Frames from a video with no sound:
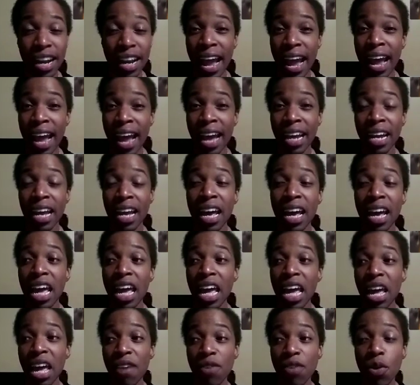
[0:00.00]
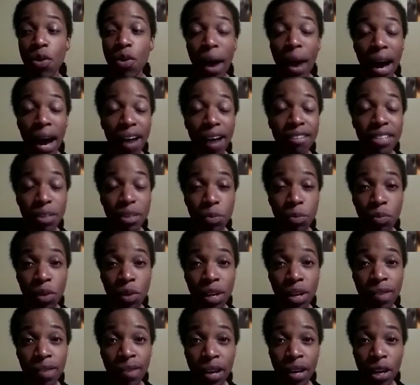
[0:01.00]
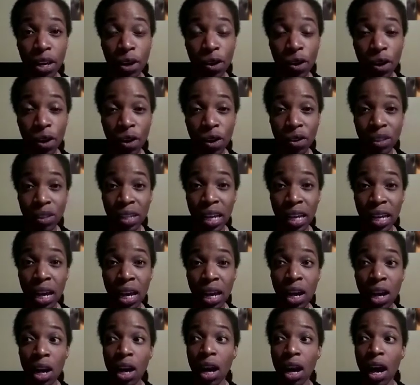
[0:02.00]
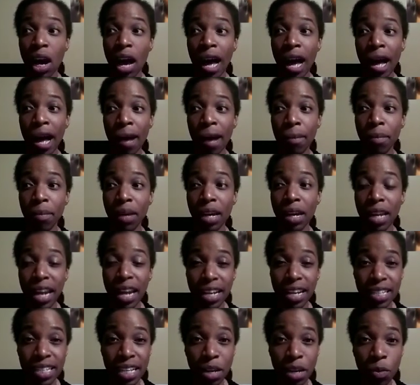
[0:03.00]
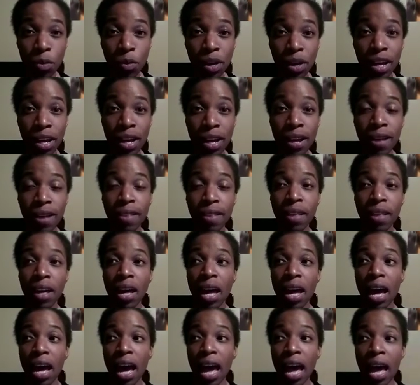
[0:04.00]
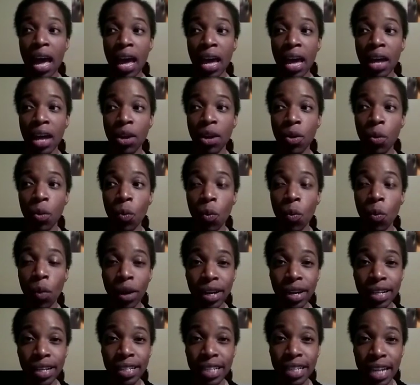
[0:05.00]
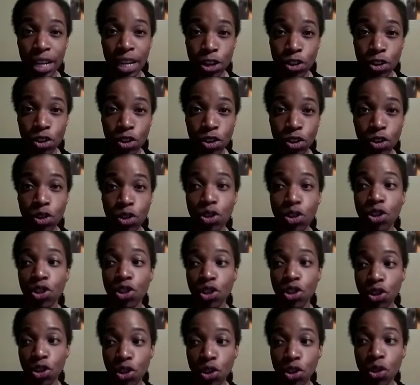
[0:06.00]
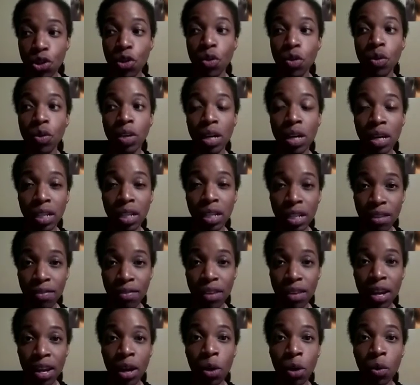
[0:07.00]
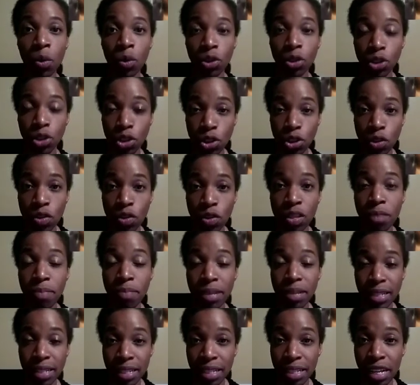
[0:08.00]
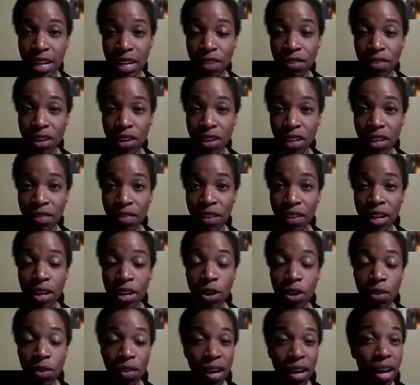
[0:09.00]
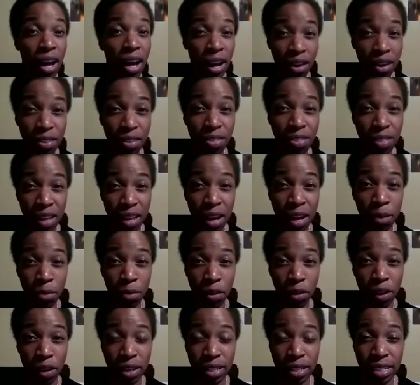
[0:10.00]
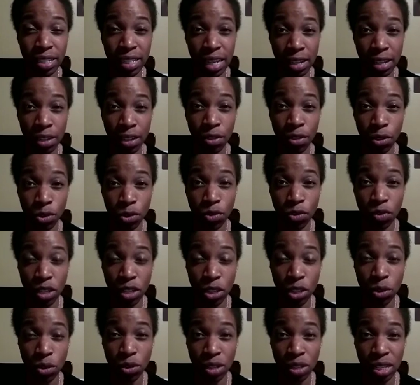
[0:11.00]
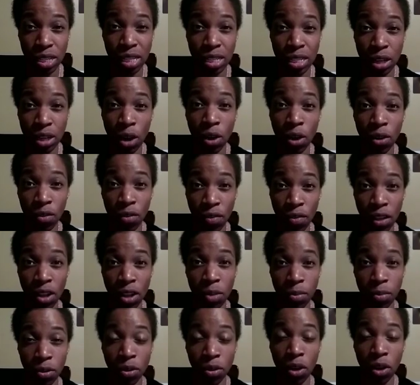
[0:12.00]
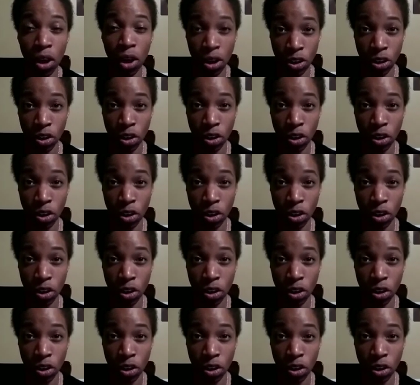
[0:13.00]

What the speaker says: And if you have someone that you're currently connecting with and wanting to introduce to Young Living or to the business side of Young Living, know that I think I'm correct in saying that those resources are available on your